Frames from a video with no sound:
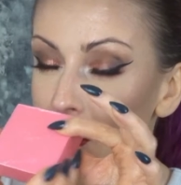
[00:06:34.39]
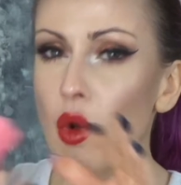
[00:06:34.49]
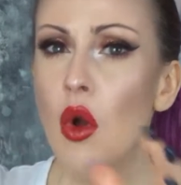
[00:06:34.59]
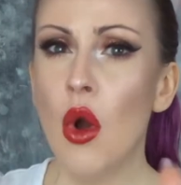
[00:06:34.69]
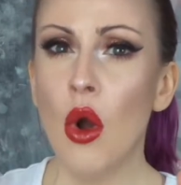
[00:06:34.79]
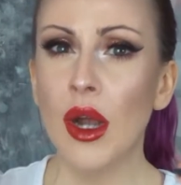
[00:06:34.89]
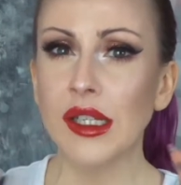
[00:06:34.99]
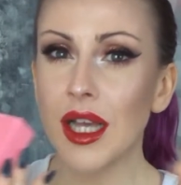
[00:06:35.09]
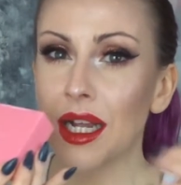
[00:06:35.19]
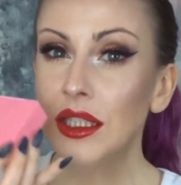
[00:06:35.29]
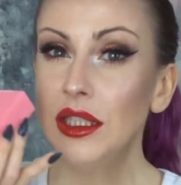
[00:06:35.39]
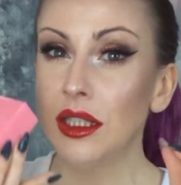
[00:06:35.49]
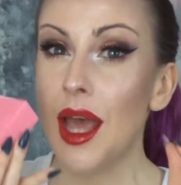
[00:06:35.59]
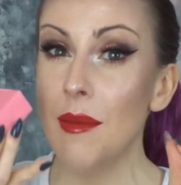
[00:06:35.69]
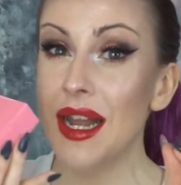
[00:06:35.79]
Oh, it's like a
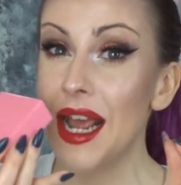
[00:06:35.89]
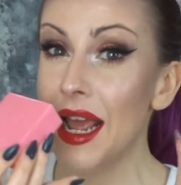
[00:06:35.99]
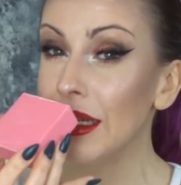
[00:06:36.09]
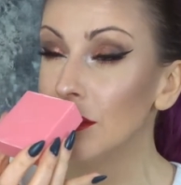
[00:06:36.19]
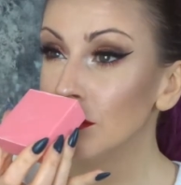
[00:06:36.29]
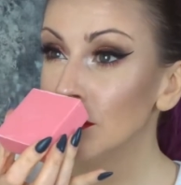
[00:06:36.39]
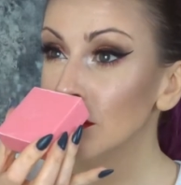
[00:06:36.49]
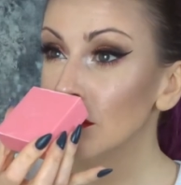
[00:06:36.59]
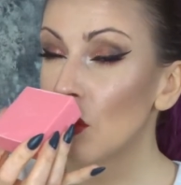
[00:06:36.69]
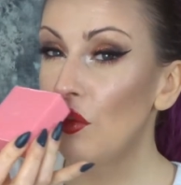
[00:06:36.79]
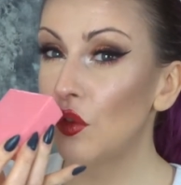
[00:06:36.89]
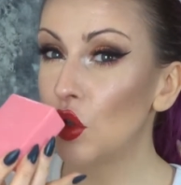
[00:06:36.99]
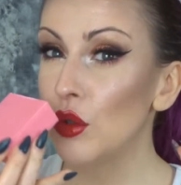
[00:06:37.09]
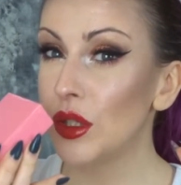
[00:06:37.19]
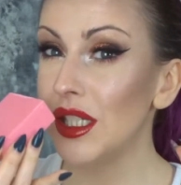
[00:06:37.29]
lemony,
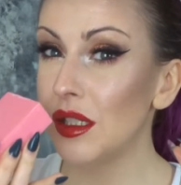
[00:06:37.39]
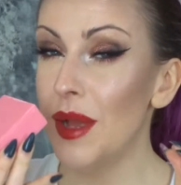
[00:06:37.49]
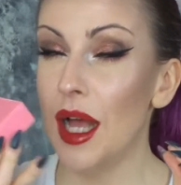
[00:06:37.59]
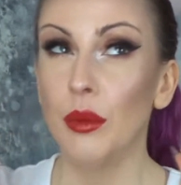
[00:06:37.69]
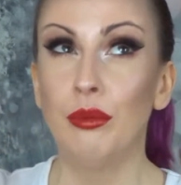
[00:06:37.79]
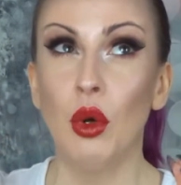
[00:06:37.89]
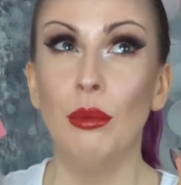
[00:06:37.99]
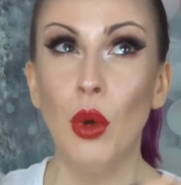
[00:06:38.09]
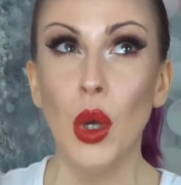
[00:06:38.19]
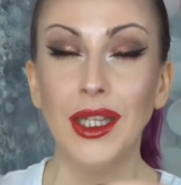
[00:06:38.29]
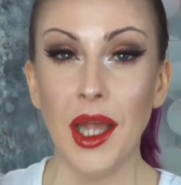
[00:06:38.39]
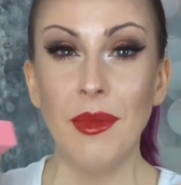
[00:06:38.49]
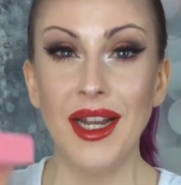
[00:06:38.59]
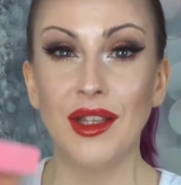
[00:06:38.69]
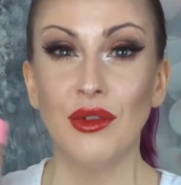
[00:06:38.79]
fruity smell, but more
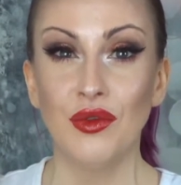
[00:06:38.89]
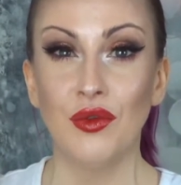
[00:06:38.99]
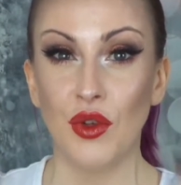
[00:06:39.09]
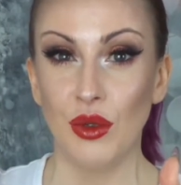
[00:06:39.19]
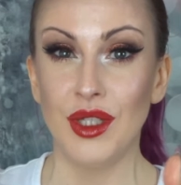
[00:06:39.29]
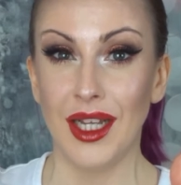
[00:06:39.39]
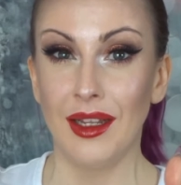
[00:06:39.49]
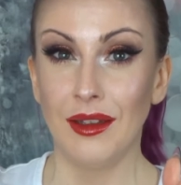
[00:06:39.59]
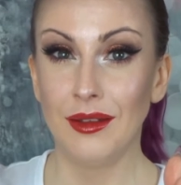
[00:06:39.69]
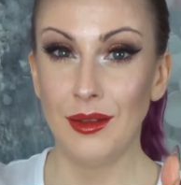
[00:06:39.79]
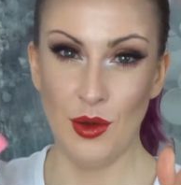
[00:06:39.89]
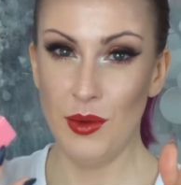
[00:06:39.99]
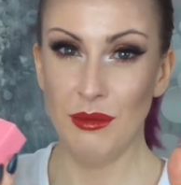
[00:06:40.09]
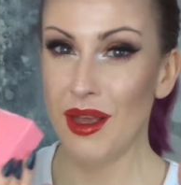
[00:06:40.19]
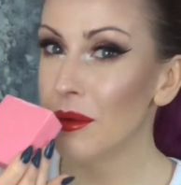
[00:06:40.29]
lemony than fruity. Go
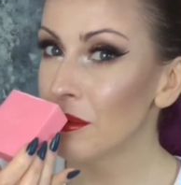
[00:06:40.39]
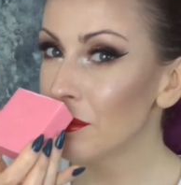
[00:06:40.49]
with me.